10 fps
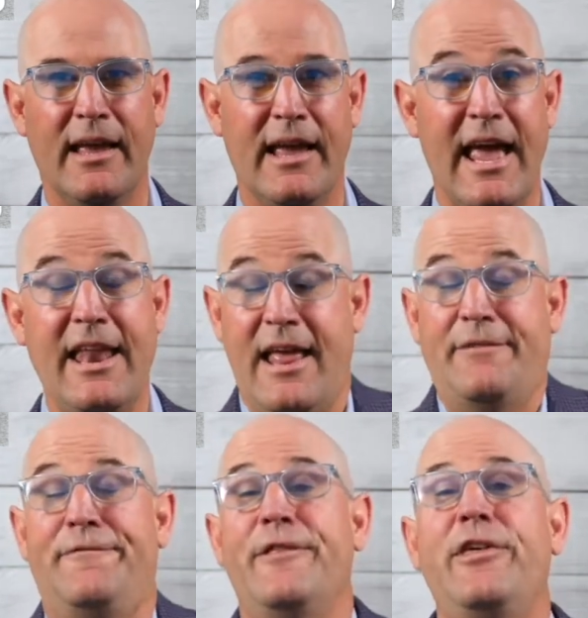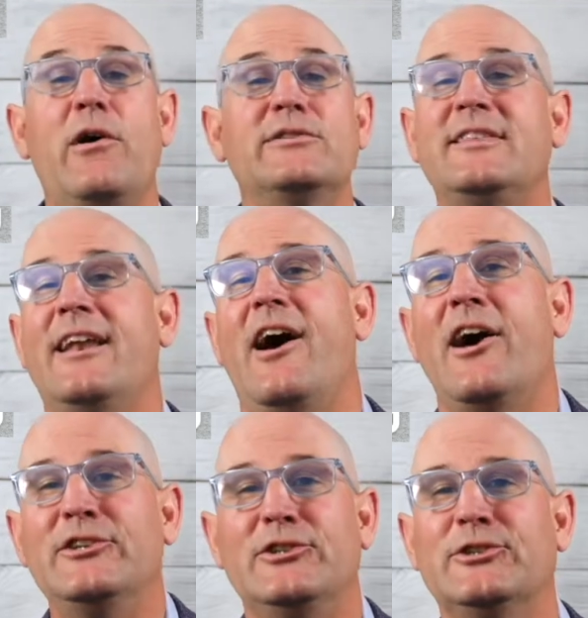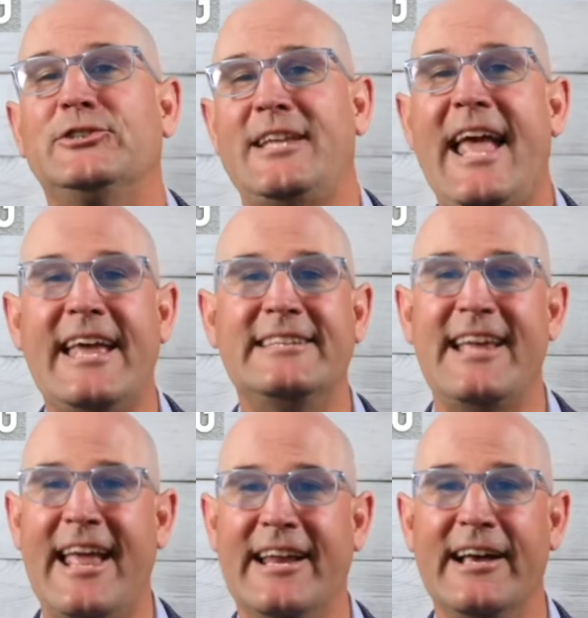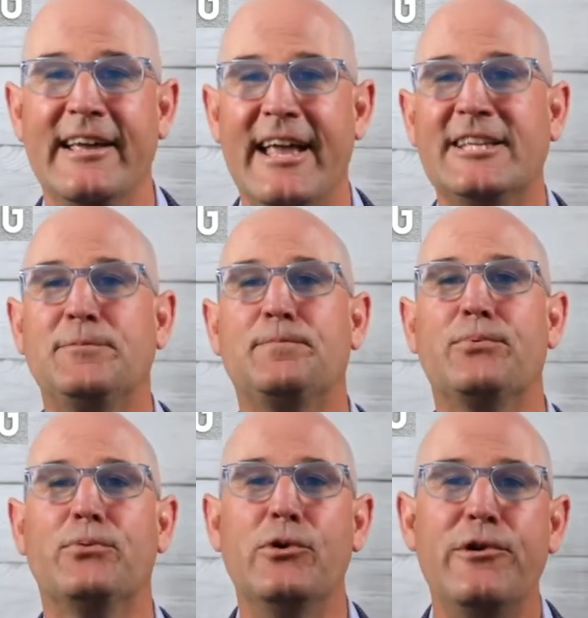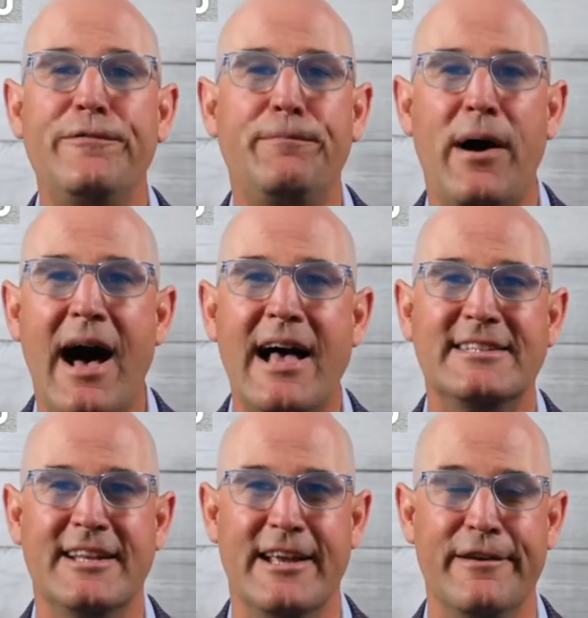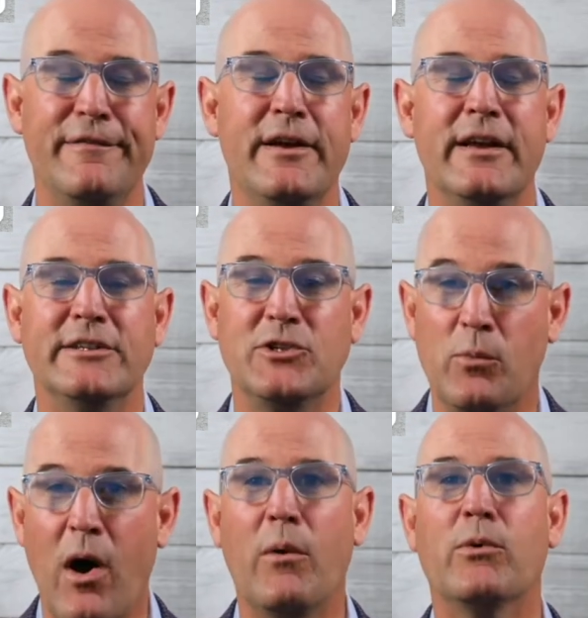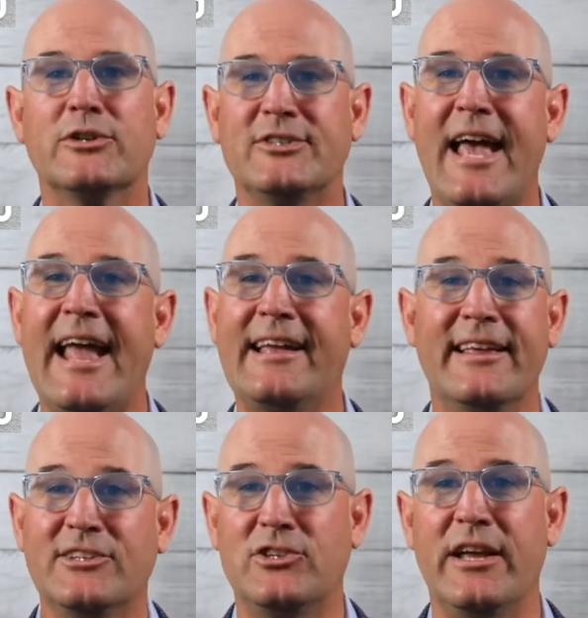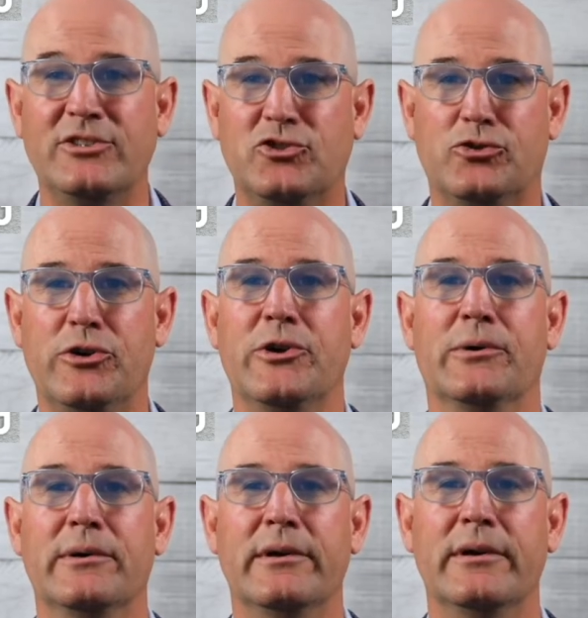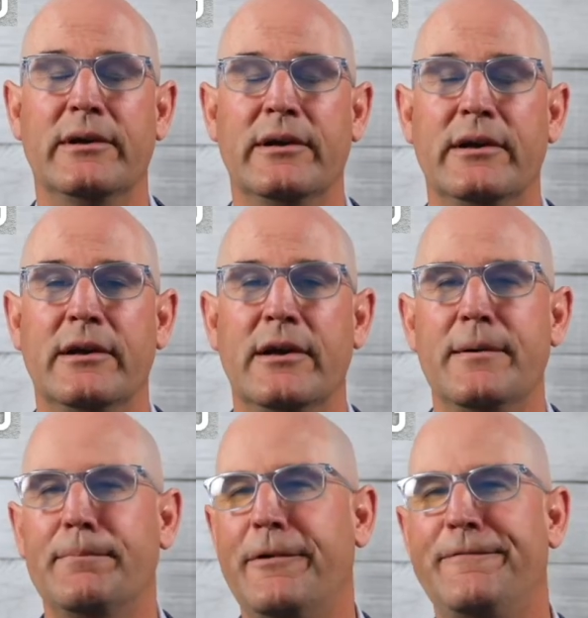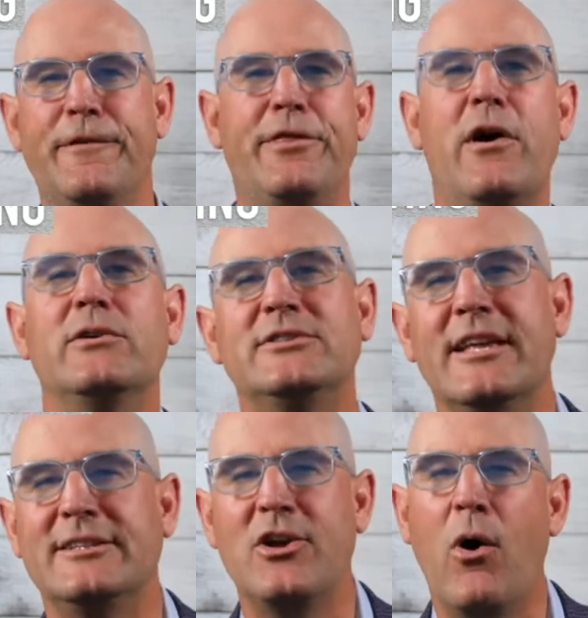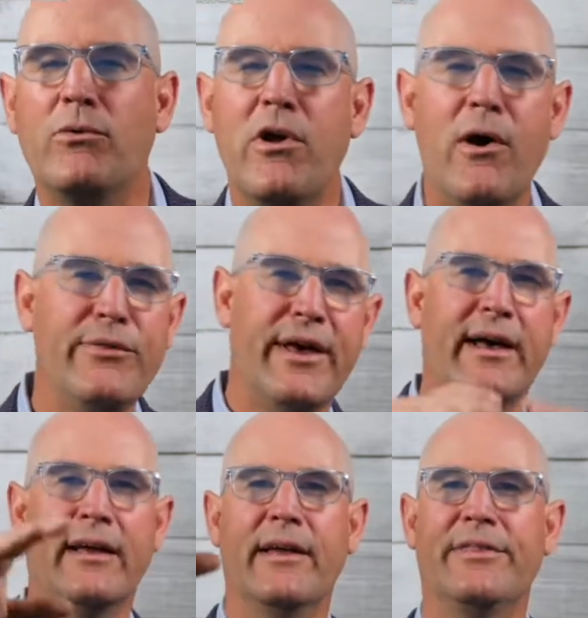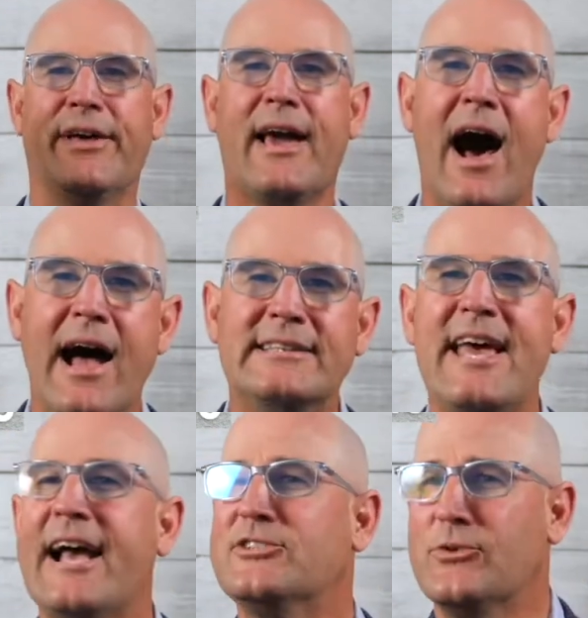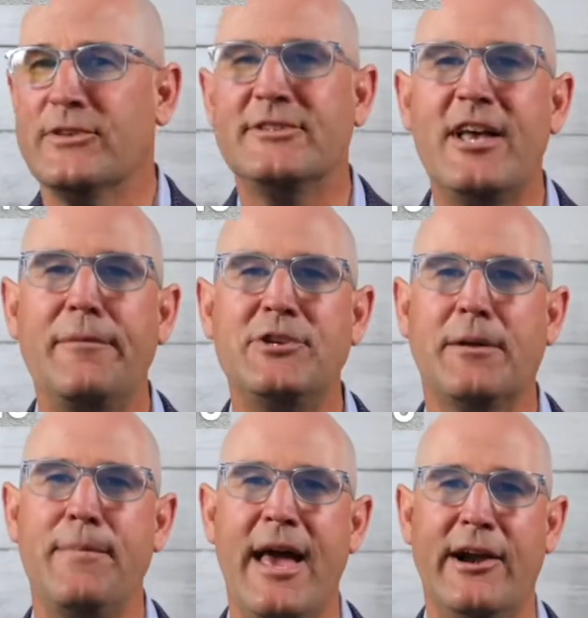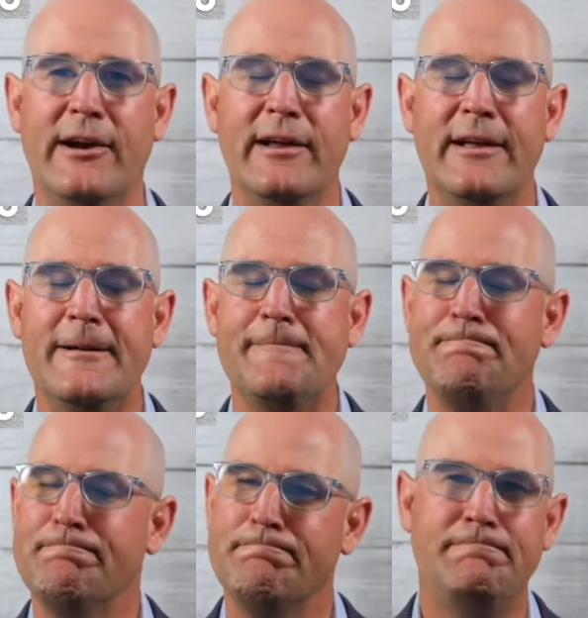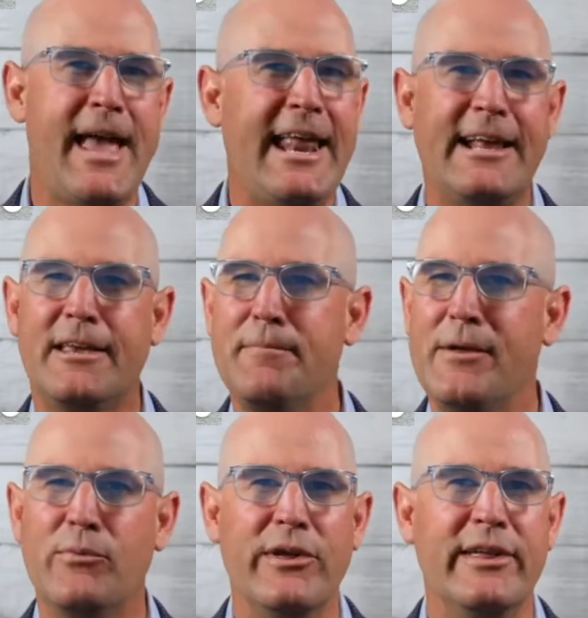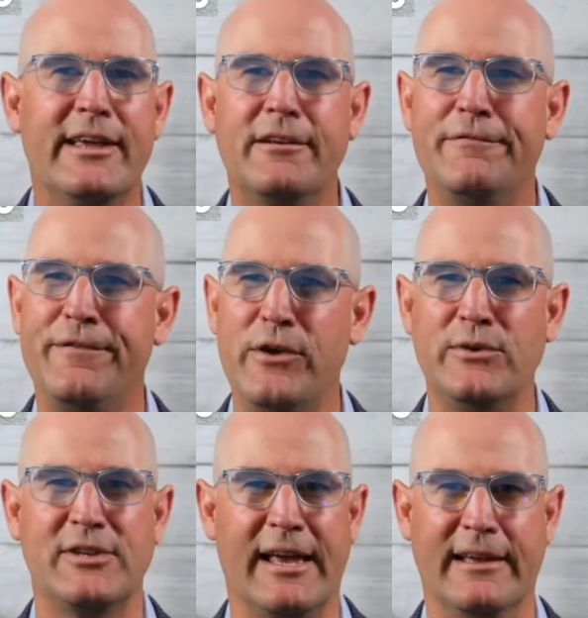And for those that understand data, it's proof positive to what we're saying is true. But for those that don't know the context or the subject matter, data can be really confusing.